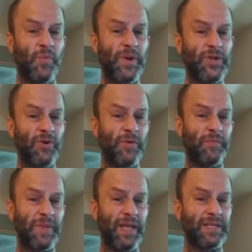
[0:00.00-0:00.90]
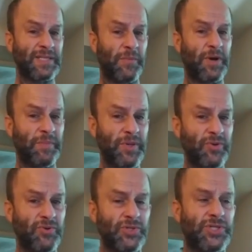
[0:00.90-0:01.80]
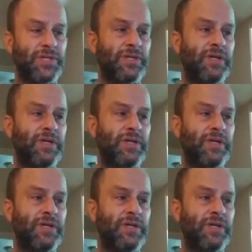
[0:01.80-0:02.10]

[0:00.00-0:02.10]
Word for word: when you're being somewhat abused